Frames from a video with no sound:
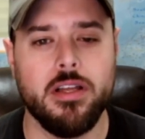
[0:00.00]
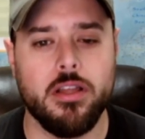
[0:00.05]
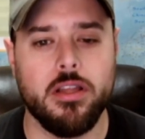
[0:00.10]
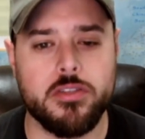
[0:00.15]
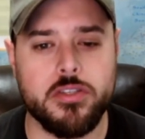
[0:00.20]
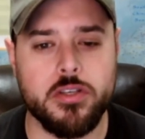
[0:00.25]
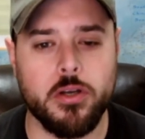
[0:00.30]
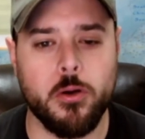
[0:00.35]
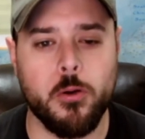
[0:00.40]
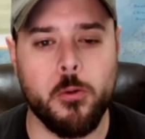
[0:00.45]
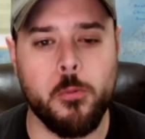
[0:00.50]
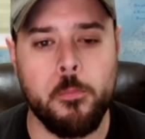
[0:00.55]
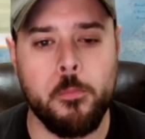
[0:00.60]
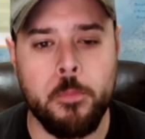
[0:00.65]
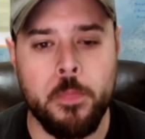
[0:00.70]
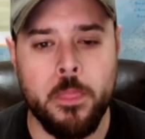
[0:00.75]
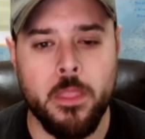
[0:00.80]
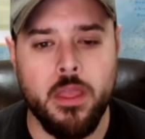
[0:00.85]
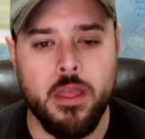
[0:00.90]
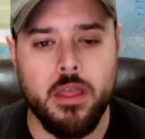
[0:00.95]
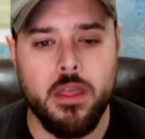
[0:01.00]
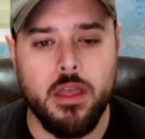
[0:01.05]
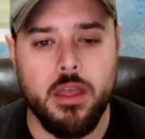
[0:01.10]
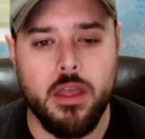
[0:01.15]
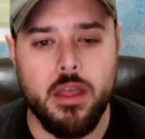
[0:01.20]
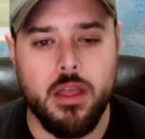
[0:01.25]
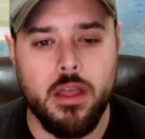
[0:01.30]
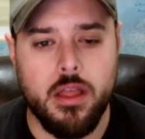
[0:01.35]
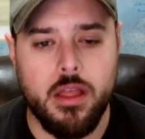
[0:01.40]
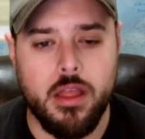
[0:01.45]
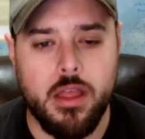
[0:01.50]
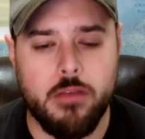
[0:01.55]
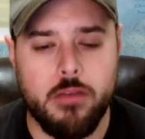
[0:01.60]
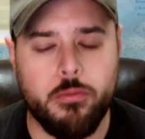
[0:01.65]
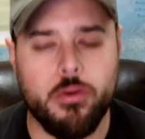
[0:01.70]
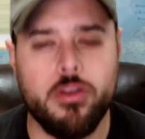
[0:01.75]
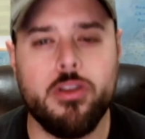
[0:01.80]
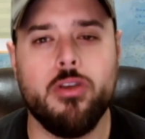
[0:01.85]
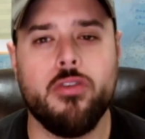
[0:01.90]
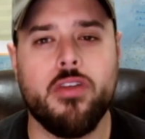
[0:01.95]
And so
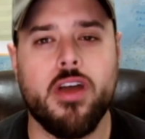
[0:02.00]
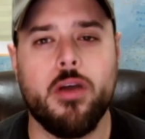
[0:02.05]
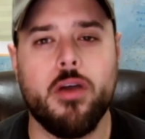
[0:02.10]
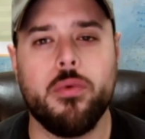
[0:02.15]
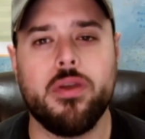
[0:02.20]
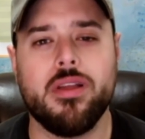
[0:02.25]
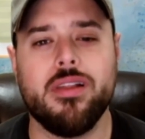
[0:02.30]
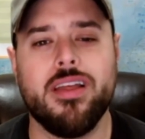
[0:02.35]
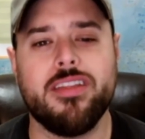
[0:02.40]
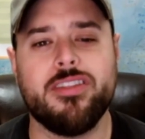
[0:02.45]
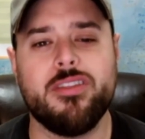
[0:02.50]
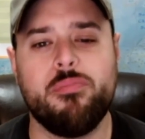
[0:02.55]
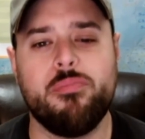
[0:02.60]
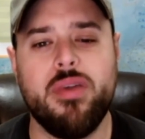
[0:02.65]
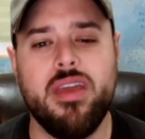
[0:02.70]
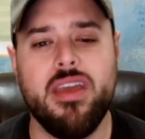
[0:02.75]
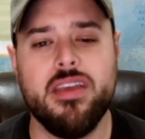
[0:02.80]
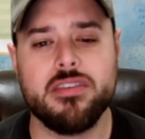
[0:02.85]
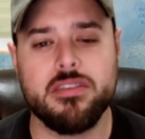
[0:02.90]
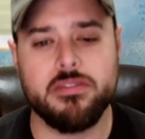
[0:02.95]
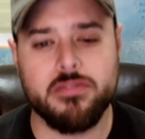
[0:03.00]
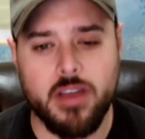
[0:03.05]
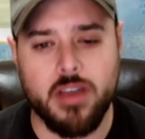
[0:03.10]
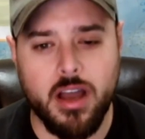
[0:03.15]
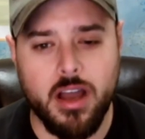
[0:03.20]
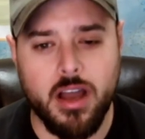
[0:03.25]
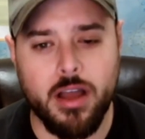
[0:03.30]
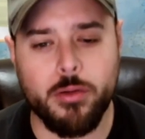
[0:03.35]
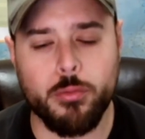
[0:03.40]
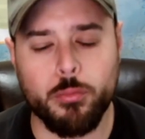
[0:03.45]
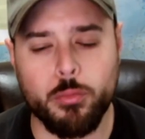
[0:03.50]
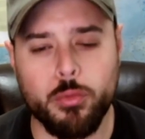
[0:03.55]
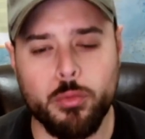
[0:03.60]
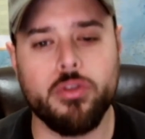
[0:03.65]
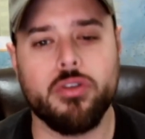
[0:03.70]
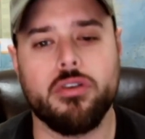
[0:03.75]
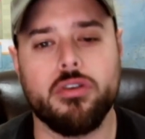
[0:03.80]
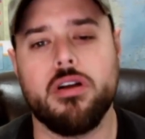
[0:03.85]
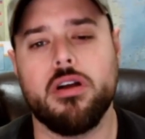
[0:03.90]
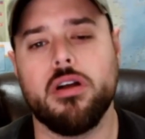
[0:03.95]
if we do that, we can let the peace of God
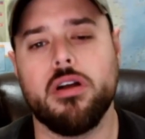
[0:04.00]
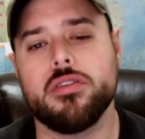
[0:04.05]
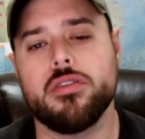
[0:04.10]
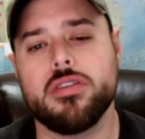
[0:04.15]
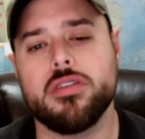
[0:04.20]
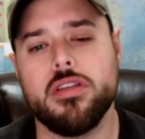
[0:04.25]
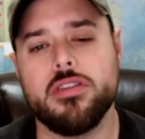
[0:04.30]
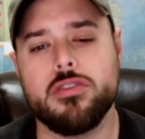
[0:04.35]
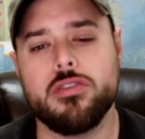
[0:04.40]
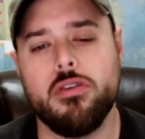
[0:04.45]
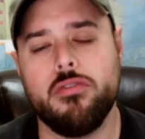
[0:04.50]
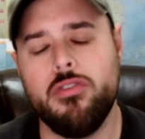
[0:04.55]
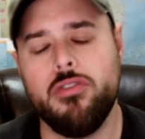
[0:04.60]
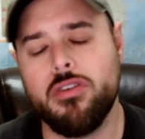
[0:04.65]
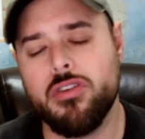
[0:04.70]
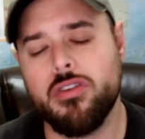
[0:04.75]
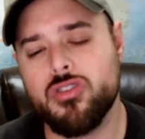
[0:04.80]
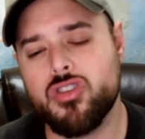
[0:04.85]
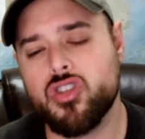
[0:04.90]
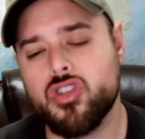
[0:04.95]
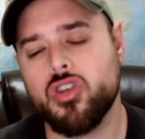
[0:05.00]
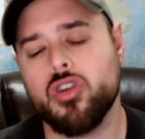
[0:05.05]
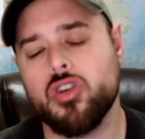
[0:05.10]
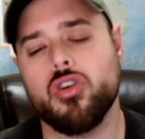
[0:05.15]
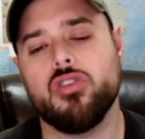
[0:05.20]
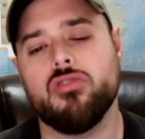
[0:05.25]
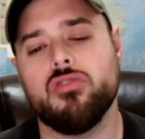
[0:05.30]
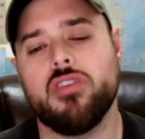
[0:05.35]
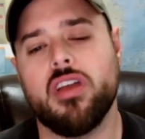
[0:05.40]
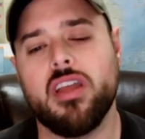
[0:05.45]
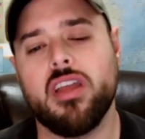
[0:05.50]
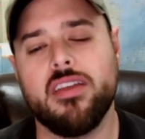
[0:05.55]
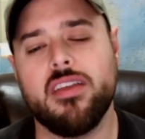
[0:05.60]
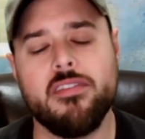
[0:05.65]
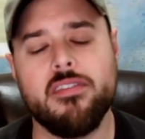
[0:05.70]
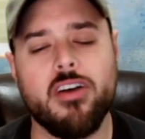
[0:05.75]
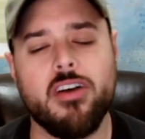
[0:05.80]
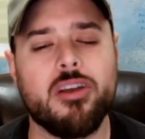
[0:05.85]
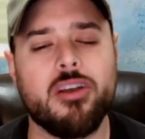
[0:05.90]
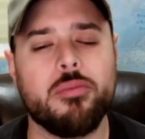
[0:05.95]
rule in our hearts. And so if you can serve and
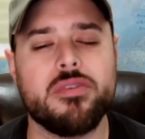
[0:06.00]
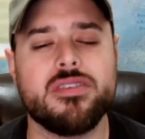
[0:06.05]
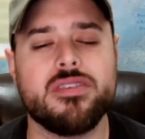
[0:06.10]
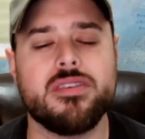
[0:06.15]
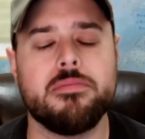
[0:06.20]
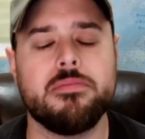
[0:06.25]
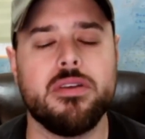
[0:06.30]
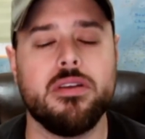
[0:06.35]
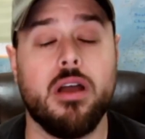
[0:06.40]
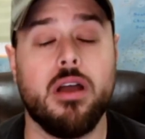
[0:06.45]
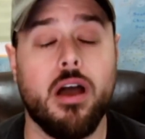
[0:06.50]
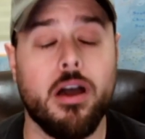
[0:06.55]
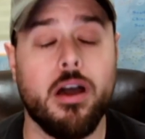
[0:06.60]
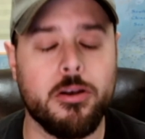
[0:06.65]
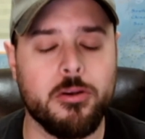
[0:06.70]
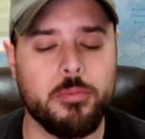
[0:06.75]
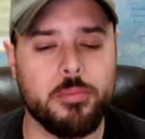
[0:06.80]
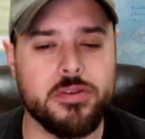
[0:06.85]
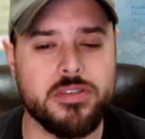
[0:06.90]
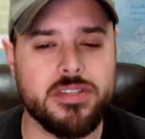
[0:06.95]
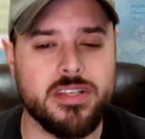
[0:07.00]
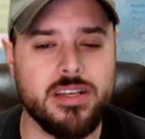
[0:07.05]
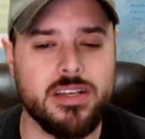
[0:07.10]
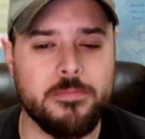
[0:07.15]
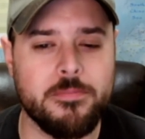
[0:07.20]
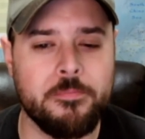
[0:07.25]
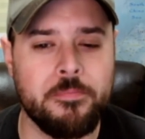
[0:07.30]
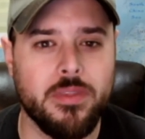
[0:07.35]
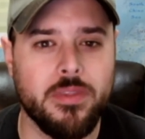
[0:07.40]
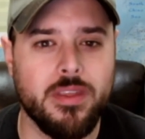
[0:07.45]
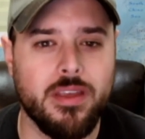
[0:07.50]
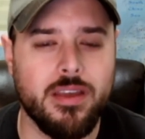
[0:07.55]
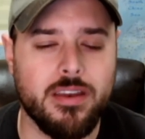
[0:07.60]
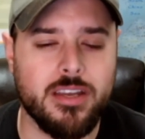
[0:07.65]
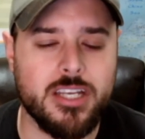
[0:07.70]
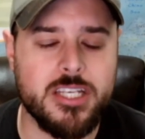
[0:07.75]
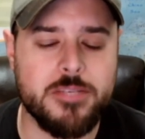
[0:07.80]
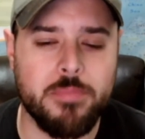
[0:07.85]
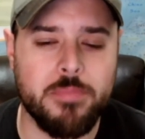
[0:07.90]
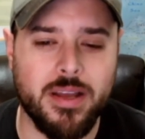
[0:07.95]
give 100%, 100% and
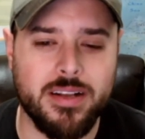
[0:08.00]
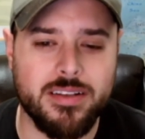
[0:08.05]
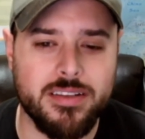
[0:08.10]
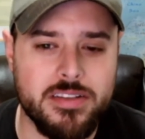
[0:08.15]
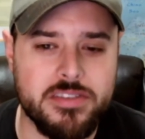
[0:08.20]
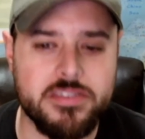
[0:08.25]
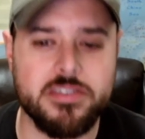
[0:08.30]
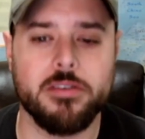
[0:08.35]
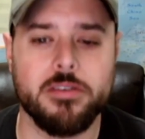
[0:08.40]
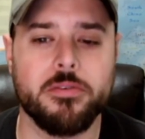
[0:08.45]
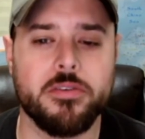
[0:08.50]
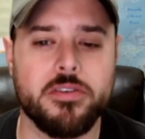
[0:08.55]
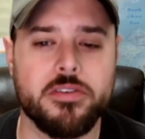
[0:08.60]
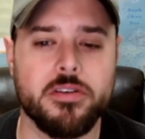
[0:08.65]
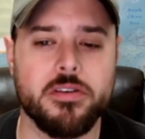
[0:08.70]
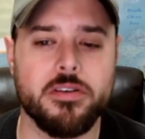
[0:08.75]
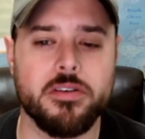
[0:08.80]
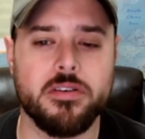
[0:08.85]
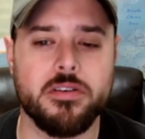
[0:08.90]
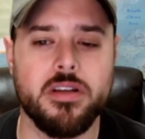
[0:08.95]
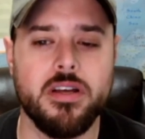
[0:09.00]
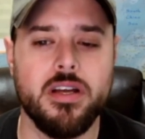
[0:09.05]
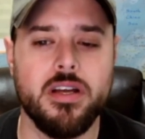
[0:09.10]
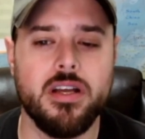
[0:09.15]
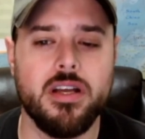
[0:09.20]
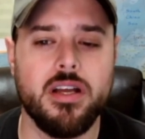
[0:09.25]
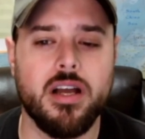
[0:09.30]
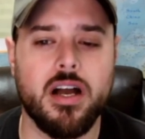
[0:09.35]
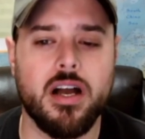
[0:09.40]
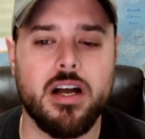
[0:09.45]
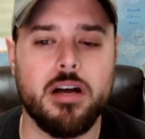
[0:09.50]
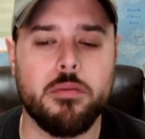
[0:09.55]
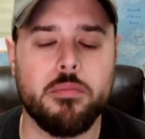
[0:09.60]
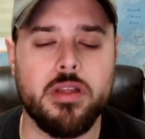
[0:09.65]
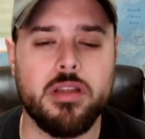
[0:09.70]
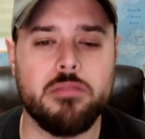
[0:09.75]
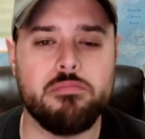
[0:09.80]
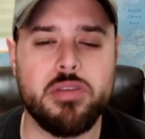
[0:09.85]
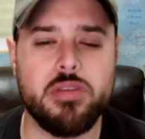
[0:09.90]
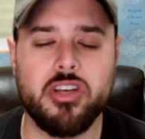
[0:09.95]
expect zero return um,
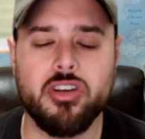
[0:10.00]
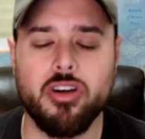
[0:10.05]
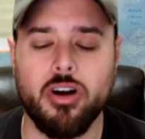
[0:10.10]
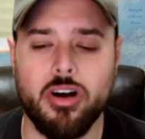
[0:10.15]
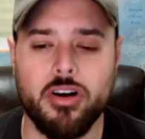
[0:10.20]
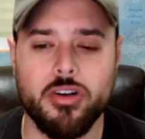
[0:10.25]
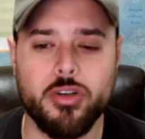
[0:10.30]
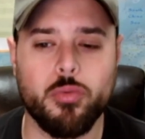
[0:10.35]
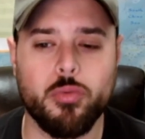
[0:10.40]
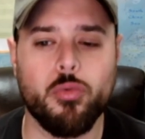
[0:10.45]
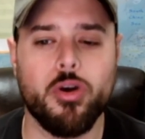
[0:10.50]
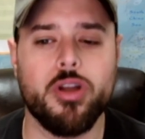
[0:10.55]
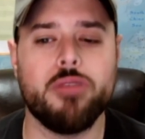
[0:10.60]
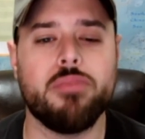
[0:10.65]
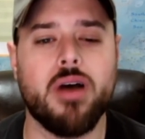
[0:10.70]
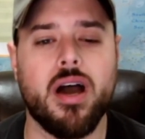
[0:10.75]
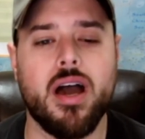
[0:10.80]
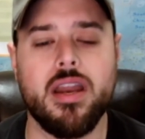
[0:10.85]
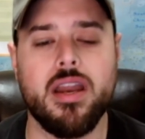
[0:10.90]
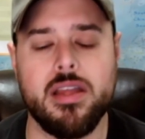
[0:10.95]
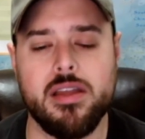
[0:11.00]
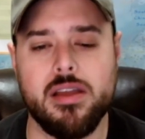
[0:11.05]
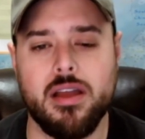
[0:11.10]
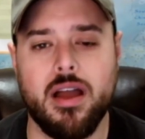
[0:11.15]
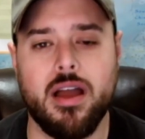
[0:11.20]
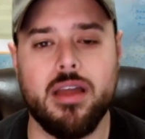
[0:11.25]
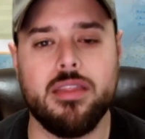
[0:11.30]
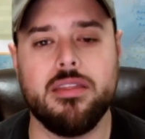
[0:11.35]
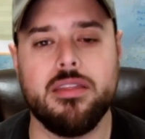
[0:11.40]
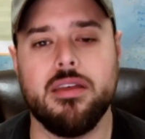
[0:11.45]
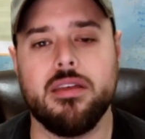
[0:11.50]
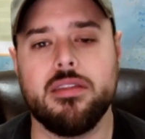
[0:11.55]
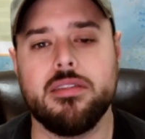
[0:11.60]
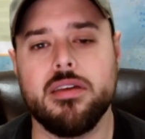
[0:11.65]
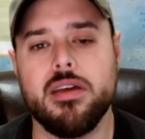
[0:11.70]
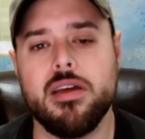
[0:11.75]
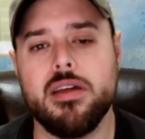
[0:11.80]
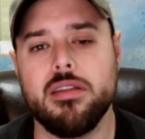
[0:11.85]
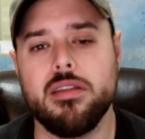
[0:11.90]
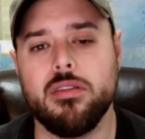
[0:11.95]
and be called in one body, I think
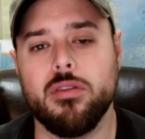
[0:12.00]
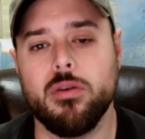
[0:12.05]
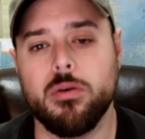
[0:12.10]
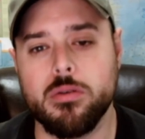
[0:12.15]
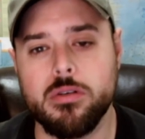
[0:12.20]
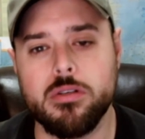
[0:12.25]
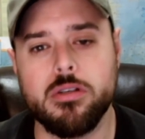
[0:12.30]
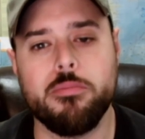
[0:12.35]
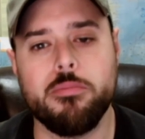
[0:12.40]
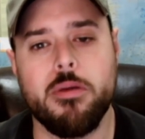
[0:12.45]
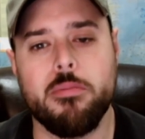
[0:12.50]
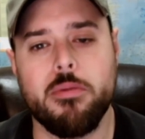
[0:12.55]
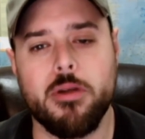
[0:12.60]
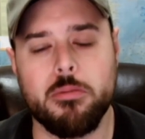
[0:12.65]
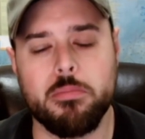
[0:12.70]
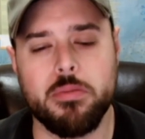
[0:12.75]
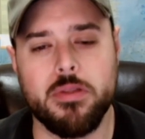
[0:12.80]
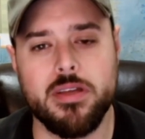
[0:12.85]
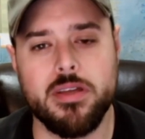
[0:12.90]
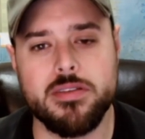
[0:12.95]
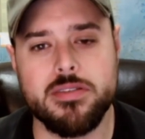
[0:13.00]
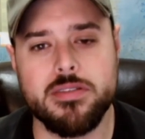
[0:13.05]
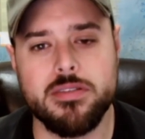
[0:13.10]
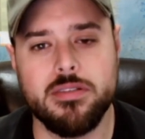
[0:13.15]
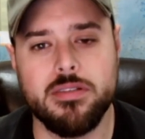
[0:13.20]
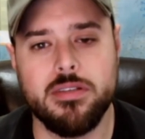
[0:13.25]
that the world would be a better place.